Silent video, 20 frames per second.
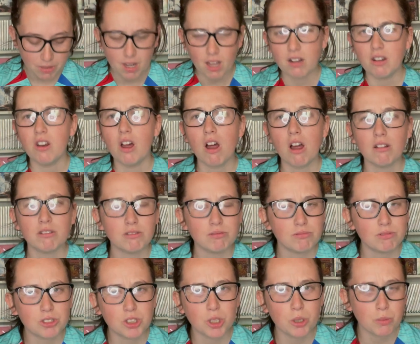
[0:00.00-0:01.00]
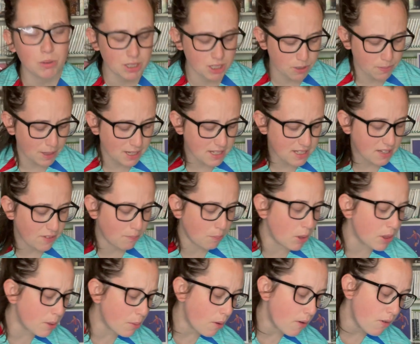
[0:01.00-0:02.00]
Not too expensive,
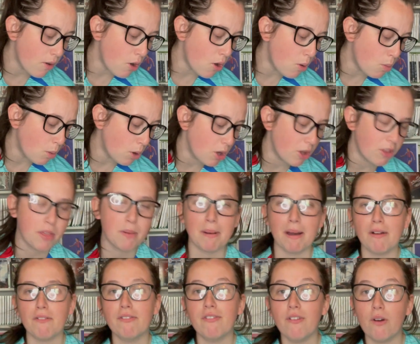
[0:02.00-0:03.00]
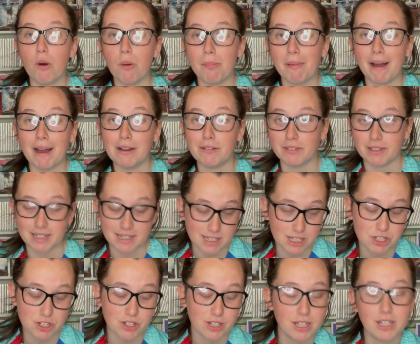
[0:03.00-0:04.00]
but they were all worth about £4
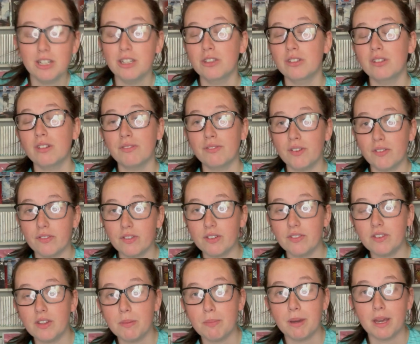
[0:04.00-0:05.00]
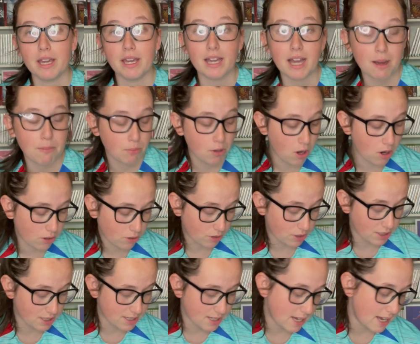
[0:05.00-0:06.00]
each. So for 50p, I'm not going
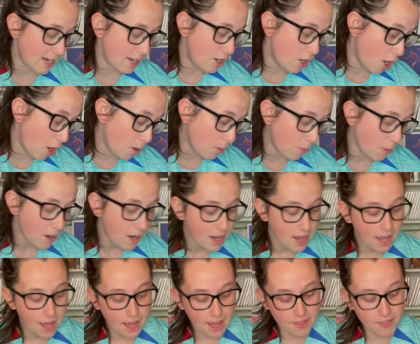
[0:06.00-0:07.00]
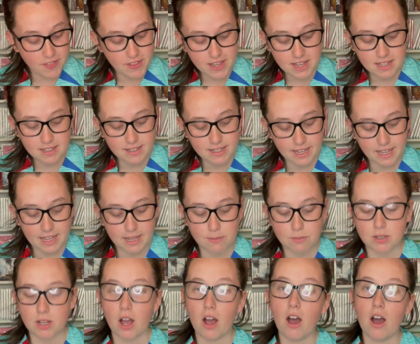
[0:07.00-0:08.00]
to say no. And these
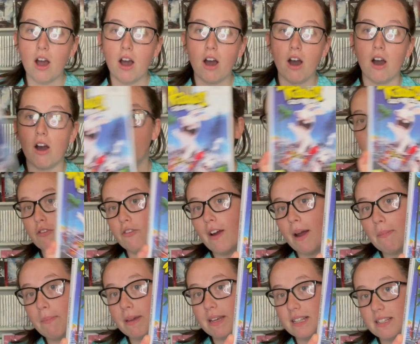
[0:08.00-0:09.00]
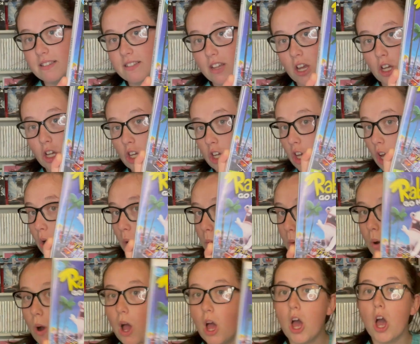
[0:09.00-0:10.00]
games are Rabbids
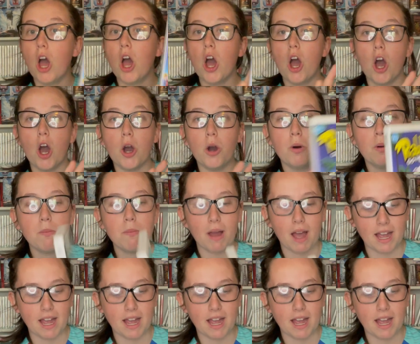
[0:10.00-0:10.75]
Go Home.